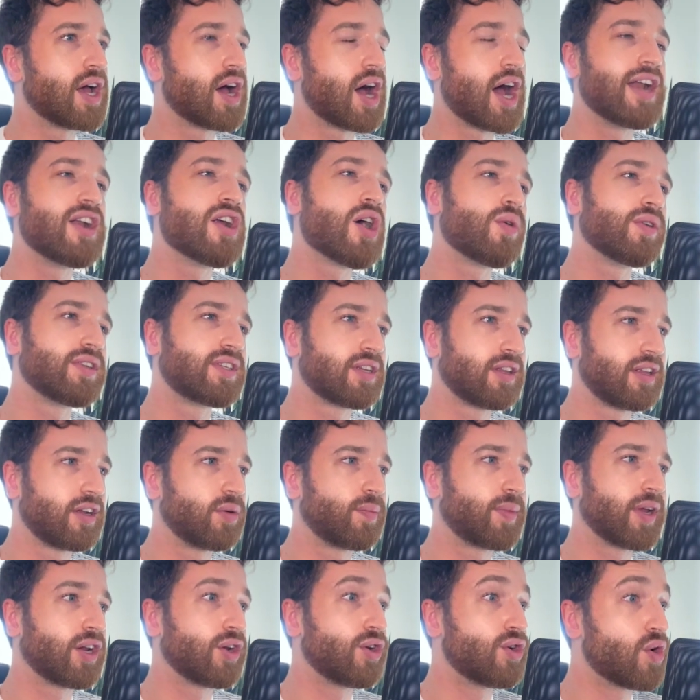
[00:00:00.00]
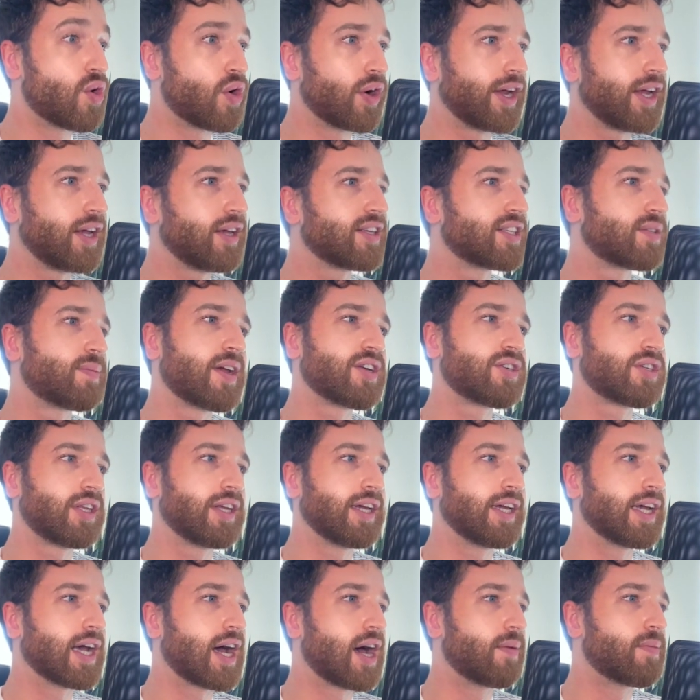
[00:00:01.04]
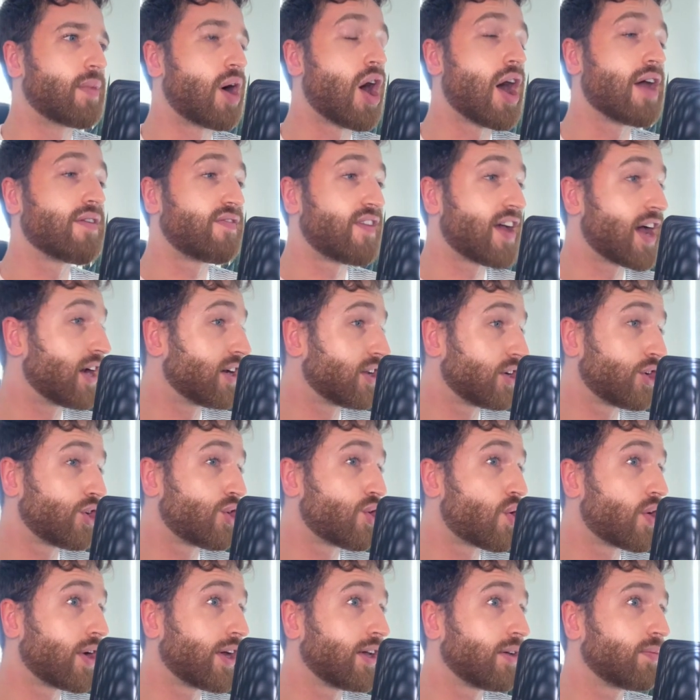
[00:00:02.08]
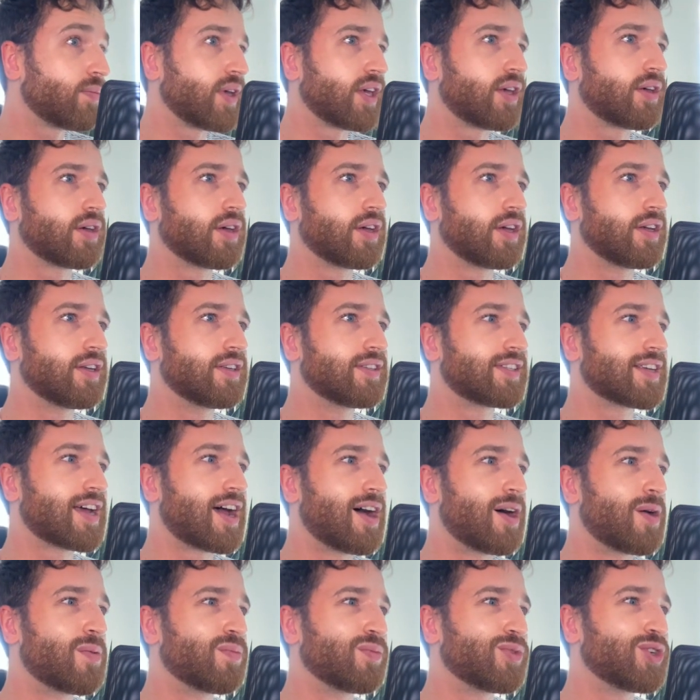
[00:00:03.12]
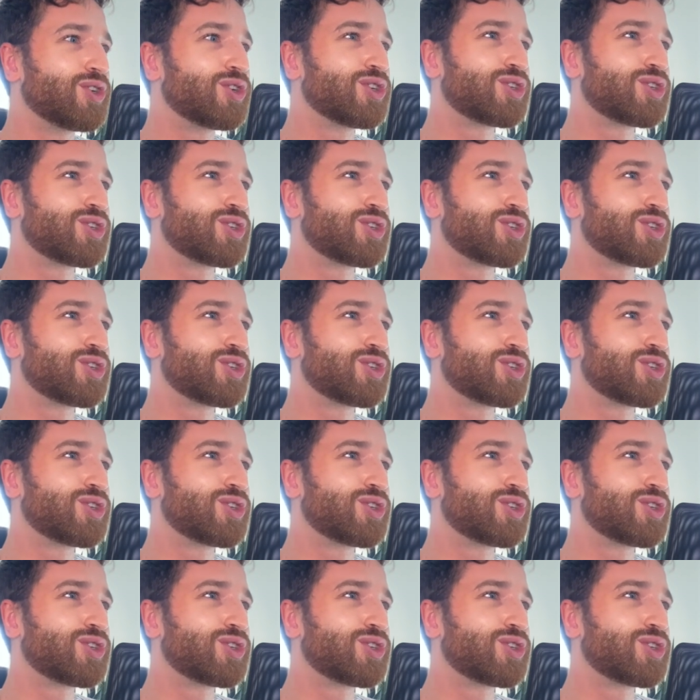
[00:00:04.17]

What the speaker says: I know it's a little bit annoying, especially I found it annoying because you just